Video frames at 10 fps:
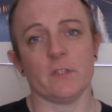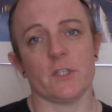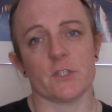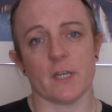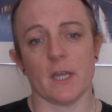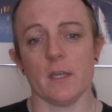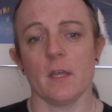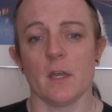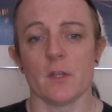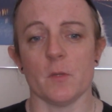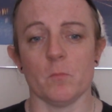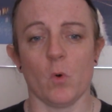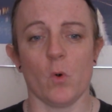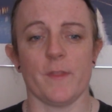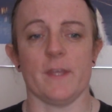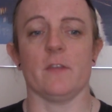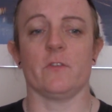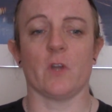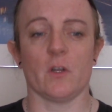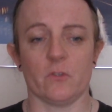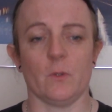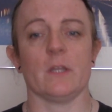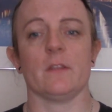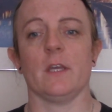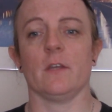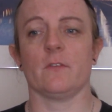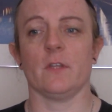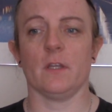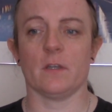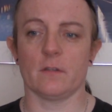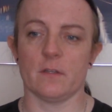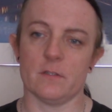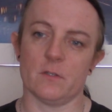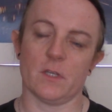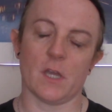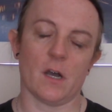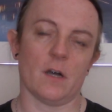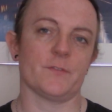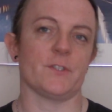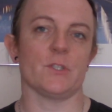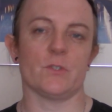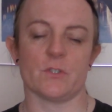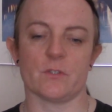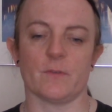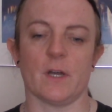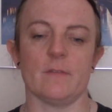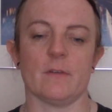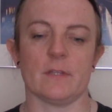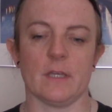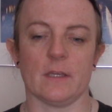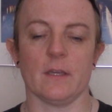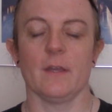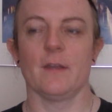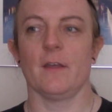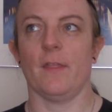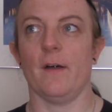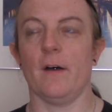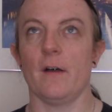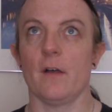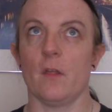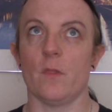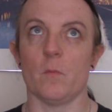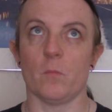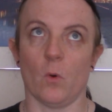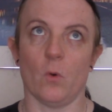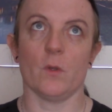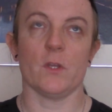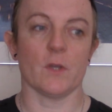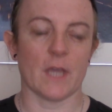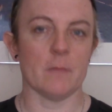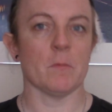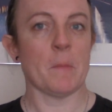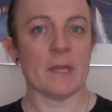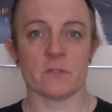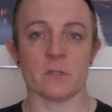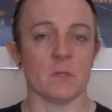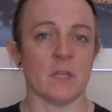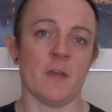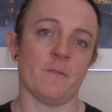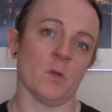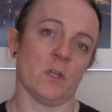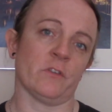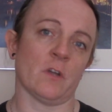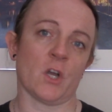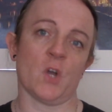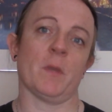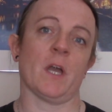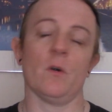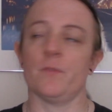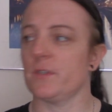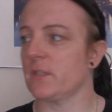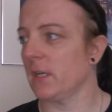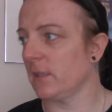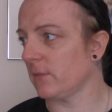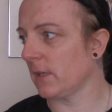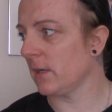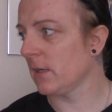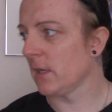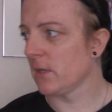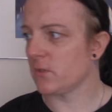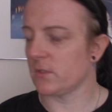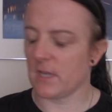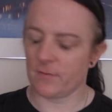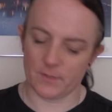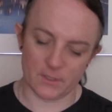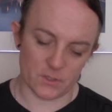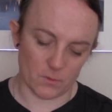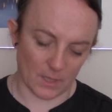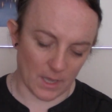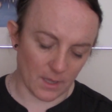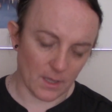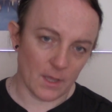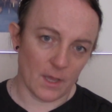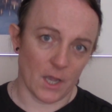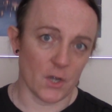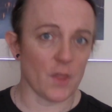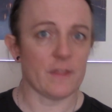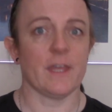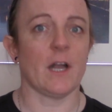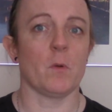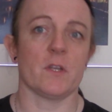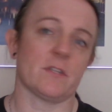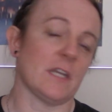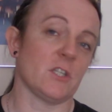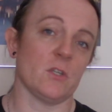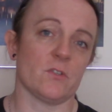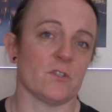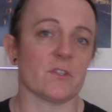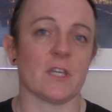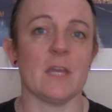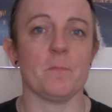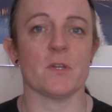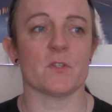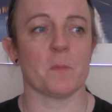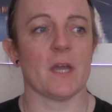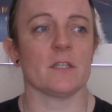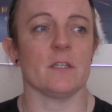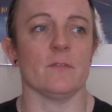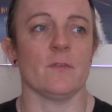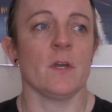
each day. The more that you start doing things that you have to do to survive, I think that the more you gain momentum, and therefore you start coming out of the side of that. So definitely do that. Another thing I want to say to you is just keep perspective.